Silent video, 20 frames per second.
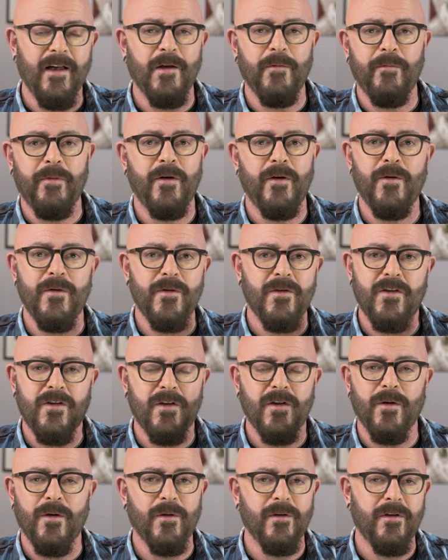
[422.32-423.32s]
elbows,
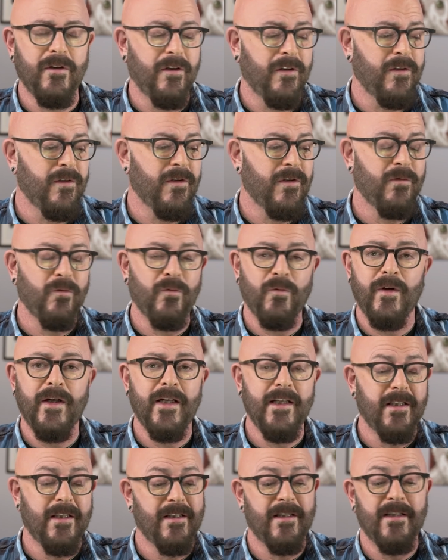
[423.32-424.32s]
shoulders,
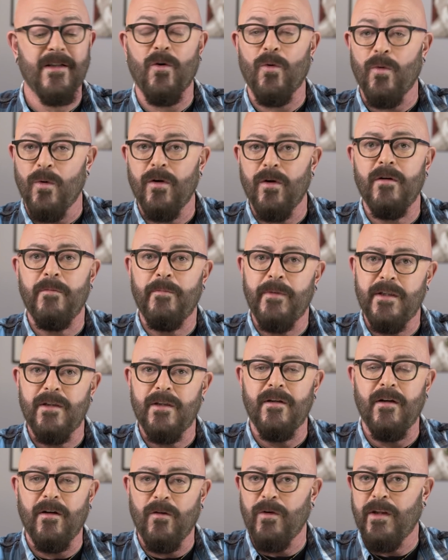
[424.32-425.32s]
wrists, or
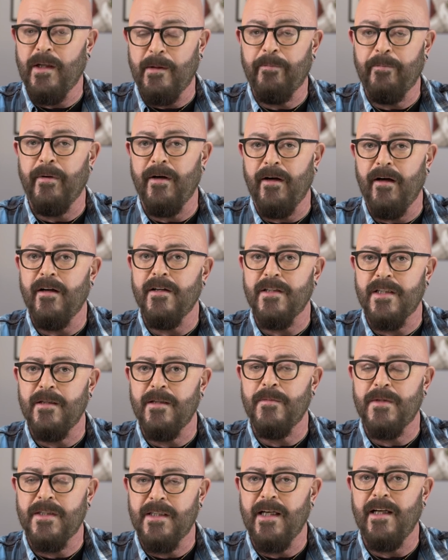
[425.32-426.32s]
their paws
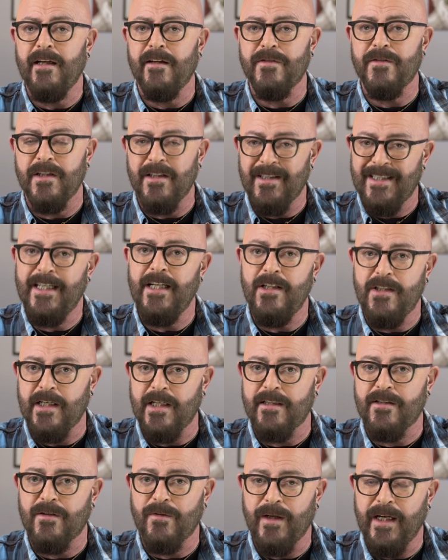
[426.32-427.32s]
themselves, their
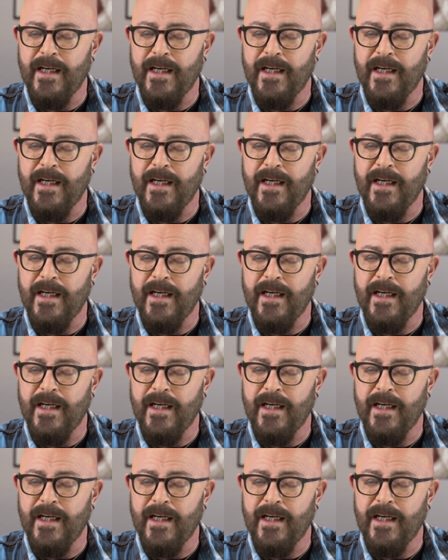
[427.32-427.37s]
digits,